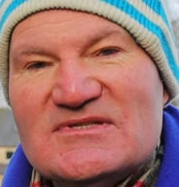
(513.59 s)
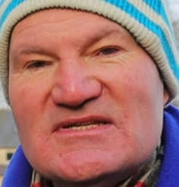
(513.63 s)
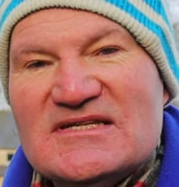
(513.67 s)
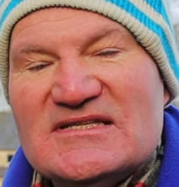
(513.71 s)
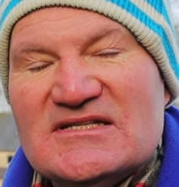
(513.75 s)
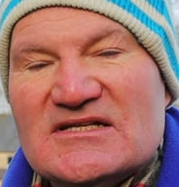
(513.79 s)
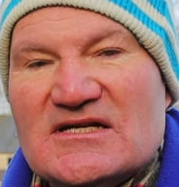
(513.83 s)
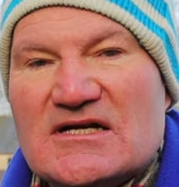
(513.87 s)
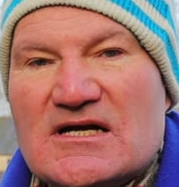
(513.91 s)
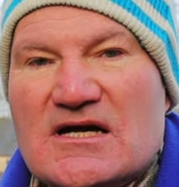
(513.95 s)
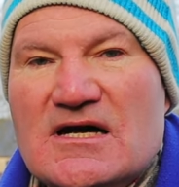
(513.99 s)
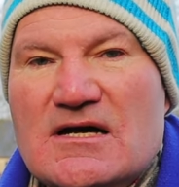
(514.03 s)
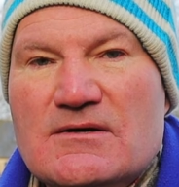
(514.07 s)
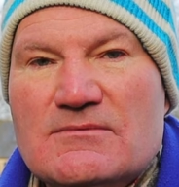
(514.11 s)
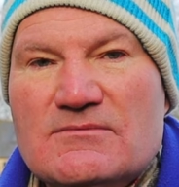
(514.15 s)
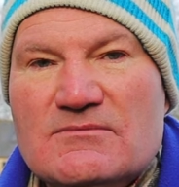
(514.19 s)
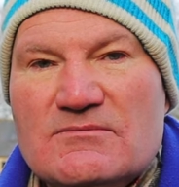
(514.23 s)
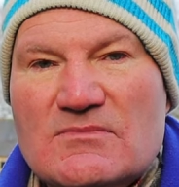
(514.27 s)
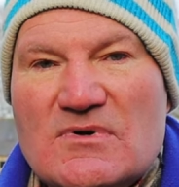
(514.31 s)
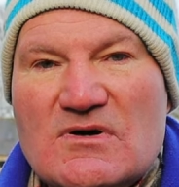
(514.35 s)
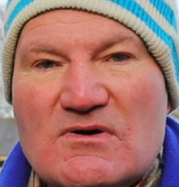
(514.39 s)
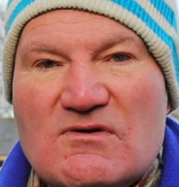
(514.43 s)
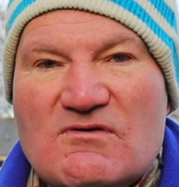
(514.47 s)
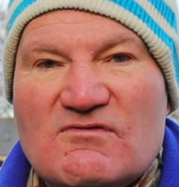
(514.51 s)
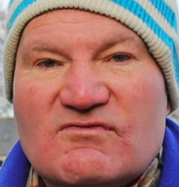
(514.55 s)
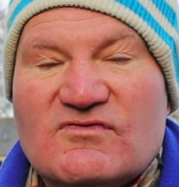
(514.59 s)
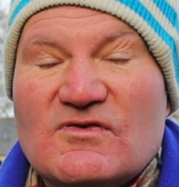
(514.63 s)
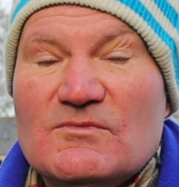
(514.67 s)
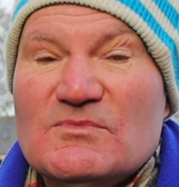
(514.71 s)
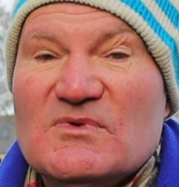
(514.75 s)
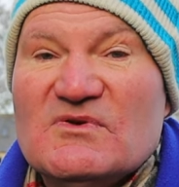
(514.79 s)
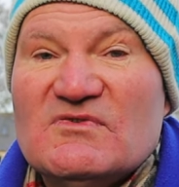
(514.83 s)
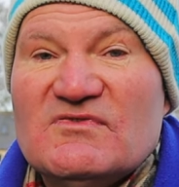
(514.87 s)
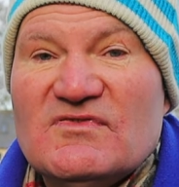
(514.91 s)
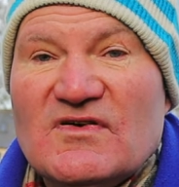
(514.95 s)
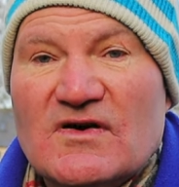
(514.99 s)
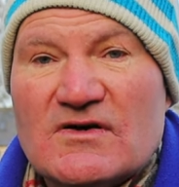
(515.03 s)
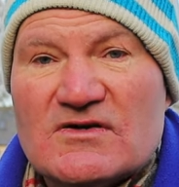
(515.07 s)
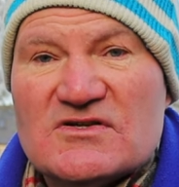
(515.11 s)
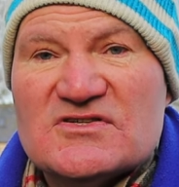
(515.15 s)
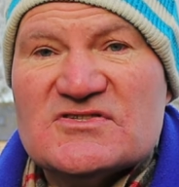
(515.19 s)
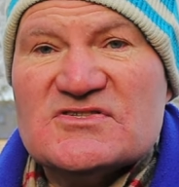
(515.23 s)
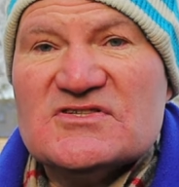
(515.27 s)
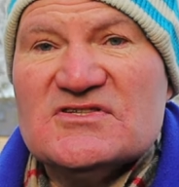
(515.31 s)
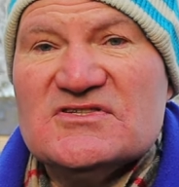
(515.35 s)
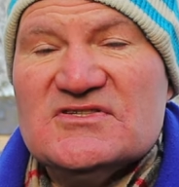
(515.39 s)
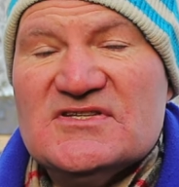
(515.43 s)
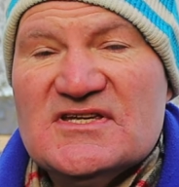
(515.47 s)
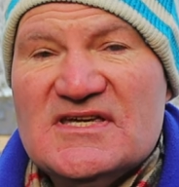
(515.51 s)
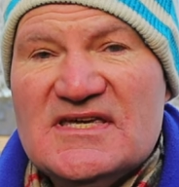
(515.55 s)
didn't come from the
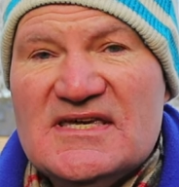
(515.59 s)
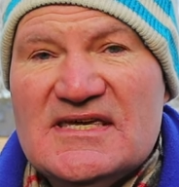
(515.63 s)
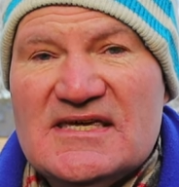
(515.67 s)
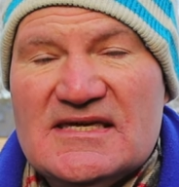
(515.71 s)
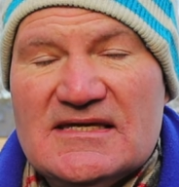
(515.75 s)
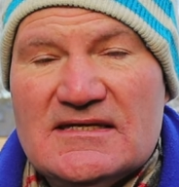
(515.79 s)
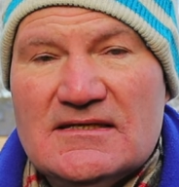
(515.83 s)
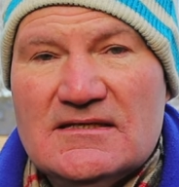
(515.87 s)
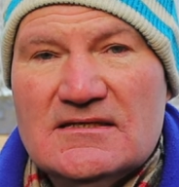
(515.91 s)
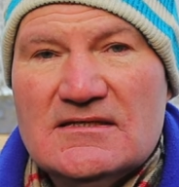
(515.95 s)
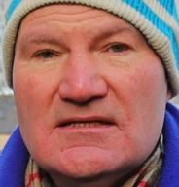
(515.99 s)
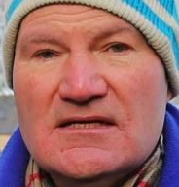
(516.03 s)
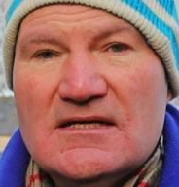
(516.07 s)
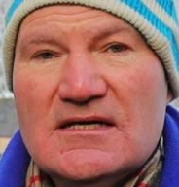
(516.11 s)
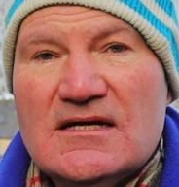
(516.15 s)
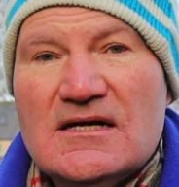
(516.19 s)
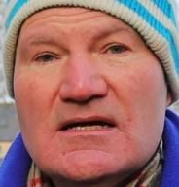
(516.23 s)
Forest of Dean,